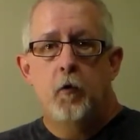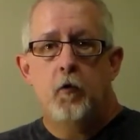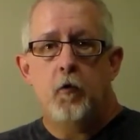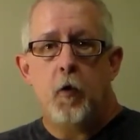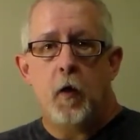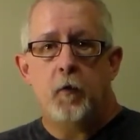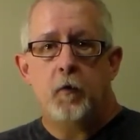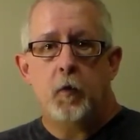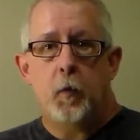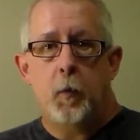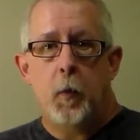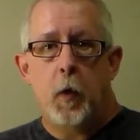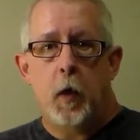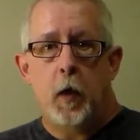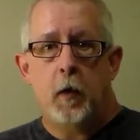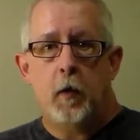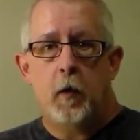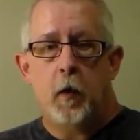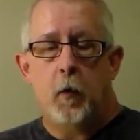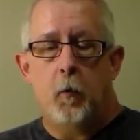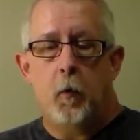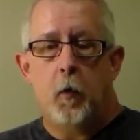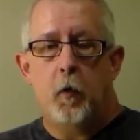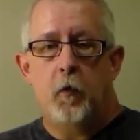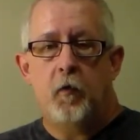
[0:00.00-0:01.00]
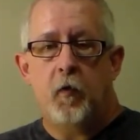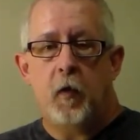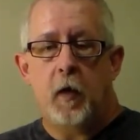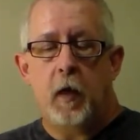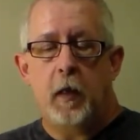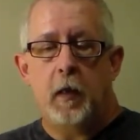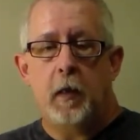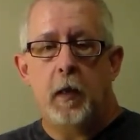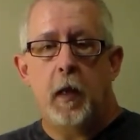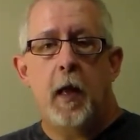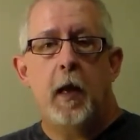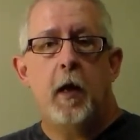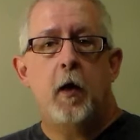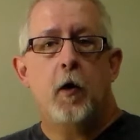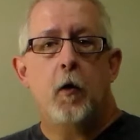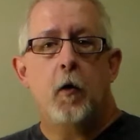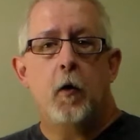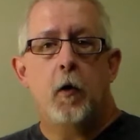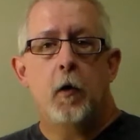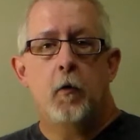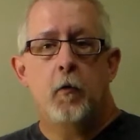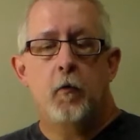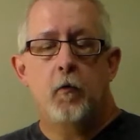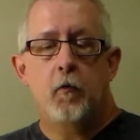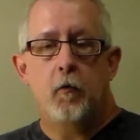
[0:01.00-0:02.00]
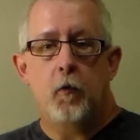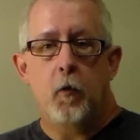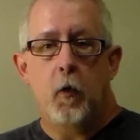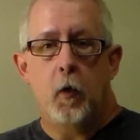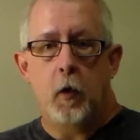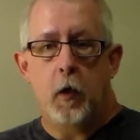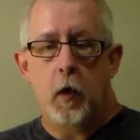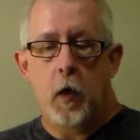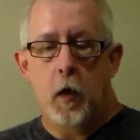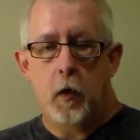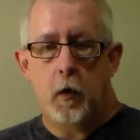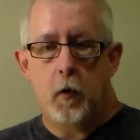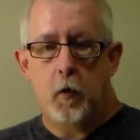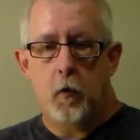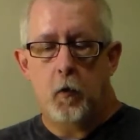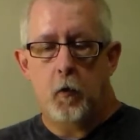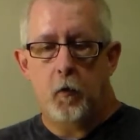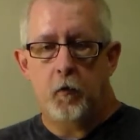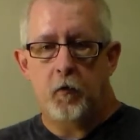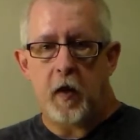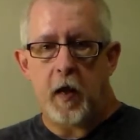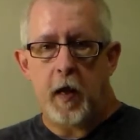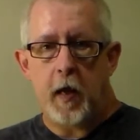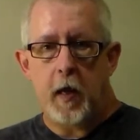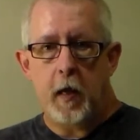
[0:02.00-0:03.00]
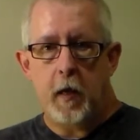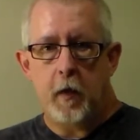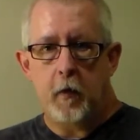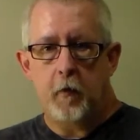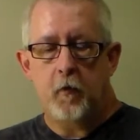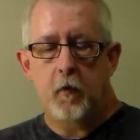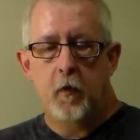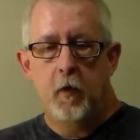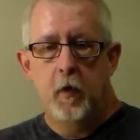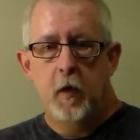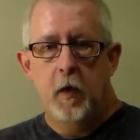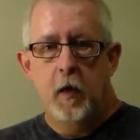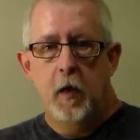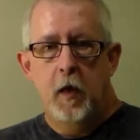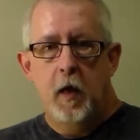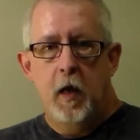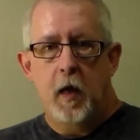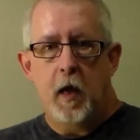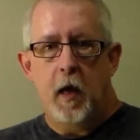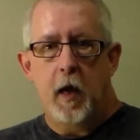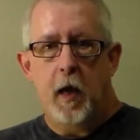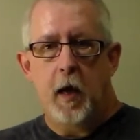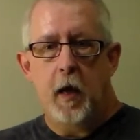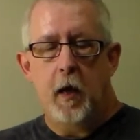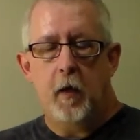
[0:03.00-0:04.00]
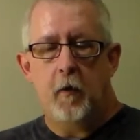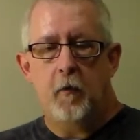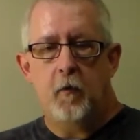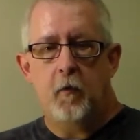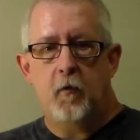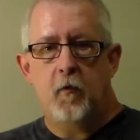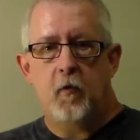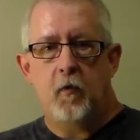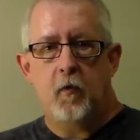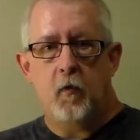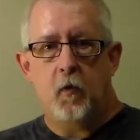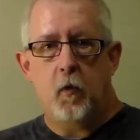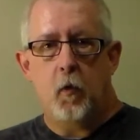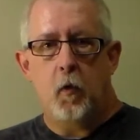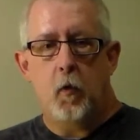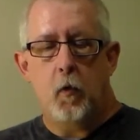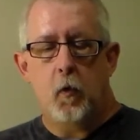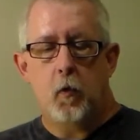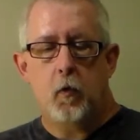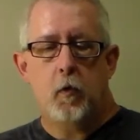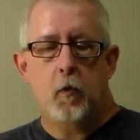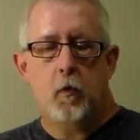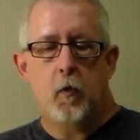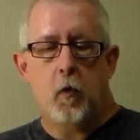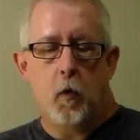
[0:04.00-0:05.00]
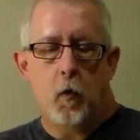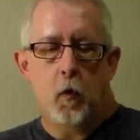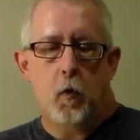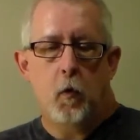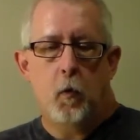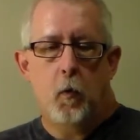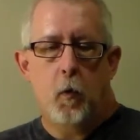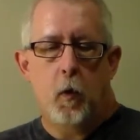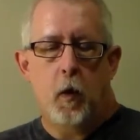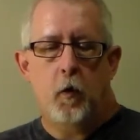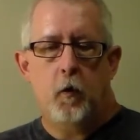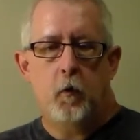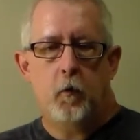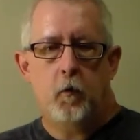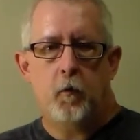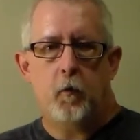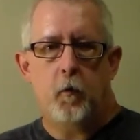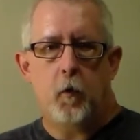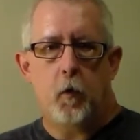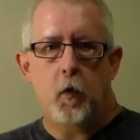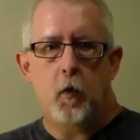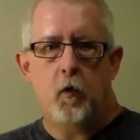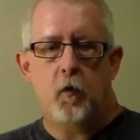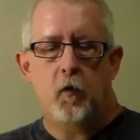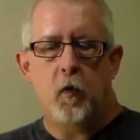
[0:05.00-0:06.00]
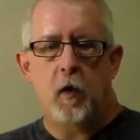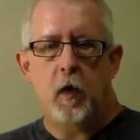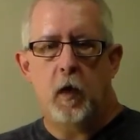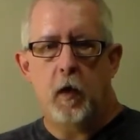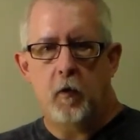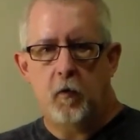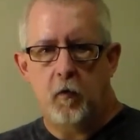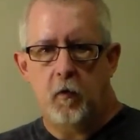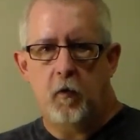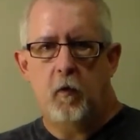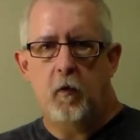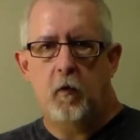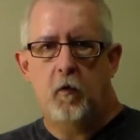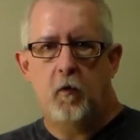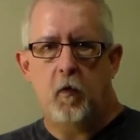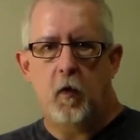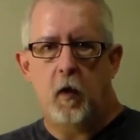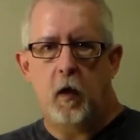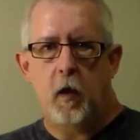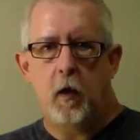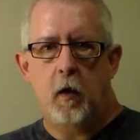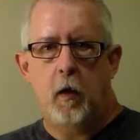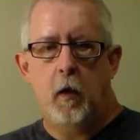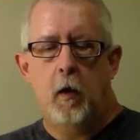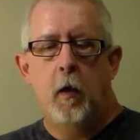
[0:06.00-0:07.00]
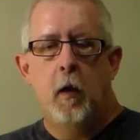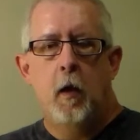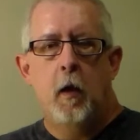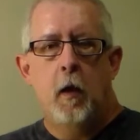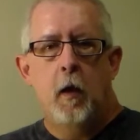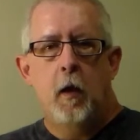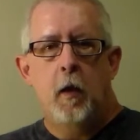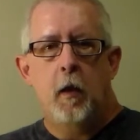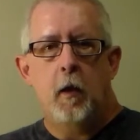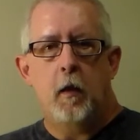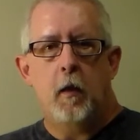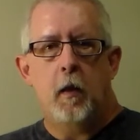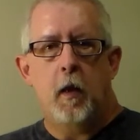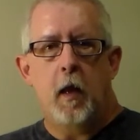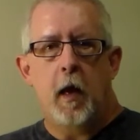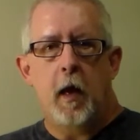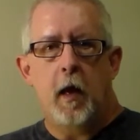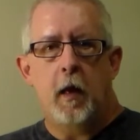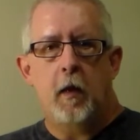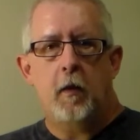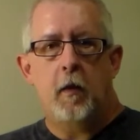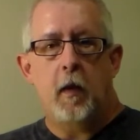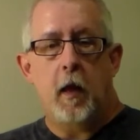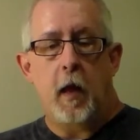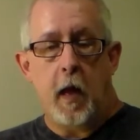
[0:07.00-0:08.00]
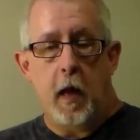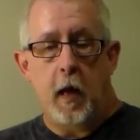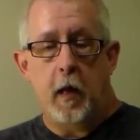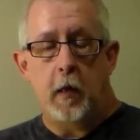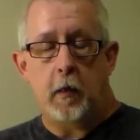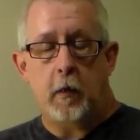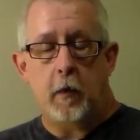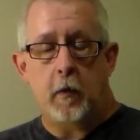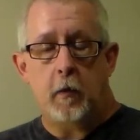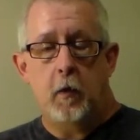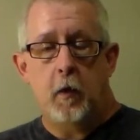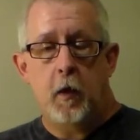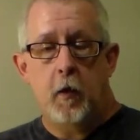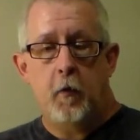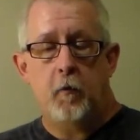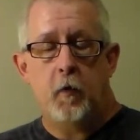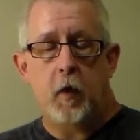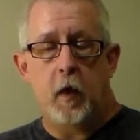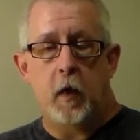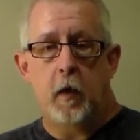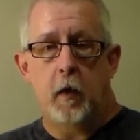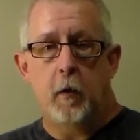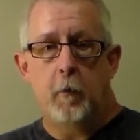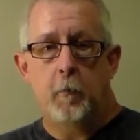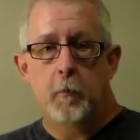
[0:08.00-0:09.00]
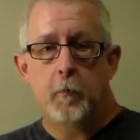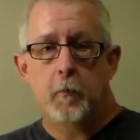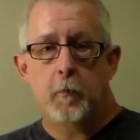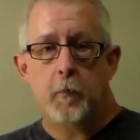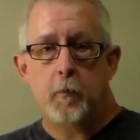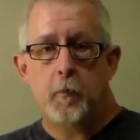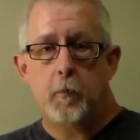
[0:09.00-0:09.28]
travel bug that was a letter to a young girl's aunt, and the whole goal was for it to get to the city that the aunt lived in.